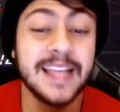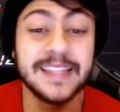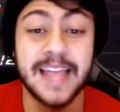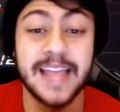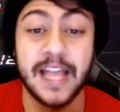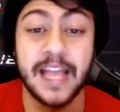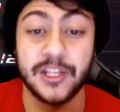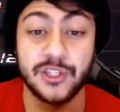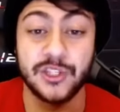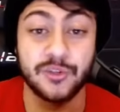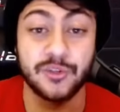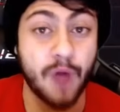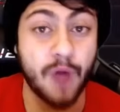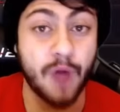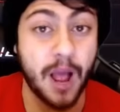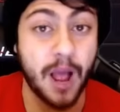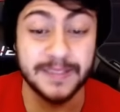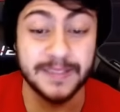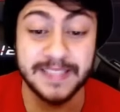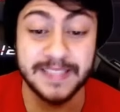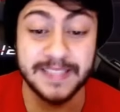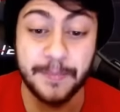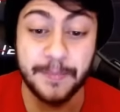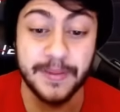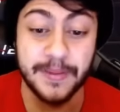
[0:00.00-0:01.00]
that
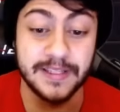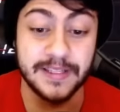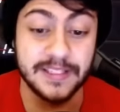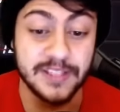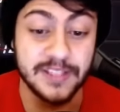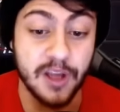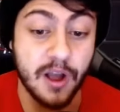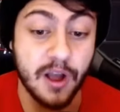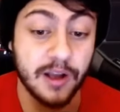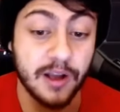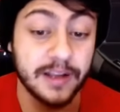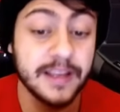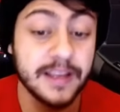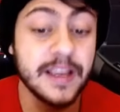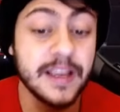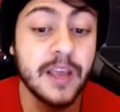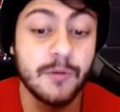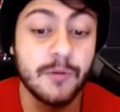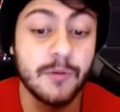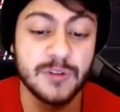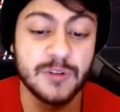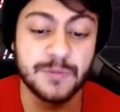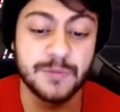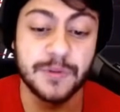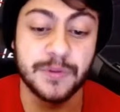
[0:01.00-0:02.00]
drop step and dunk,
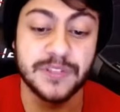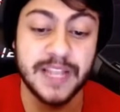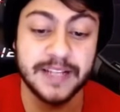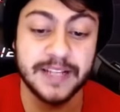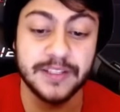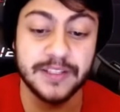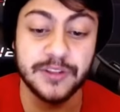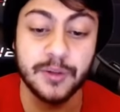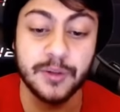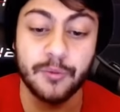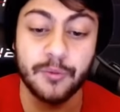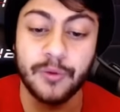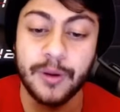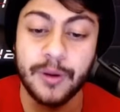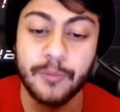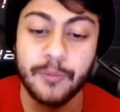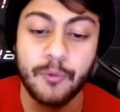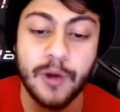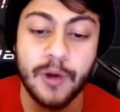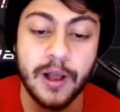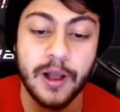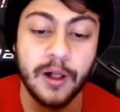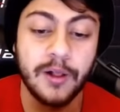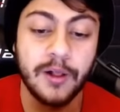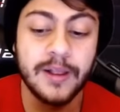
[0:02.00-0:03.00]
was protecting the rim
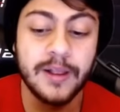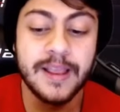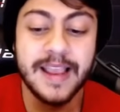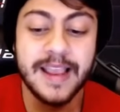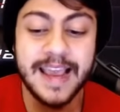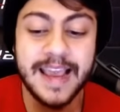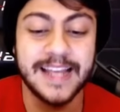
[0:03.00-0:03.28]
well,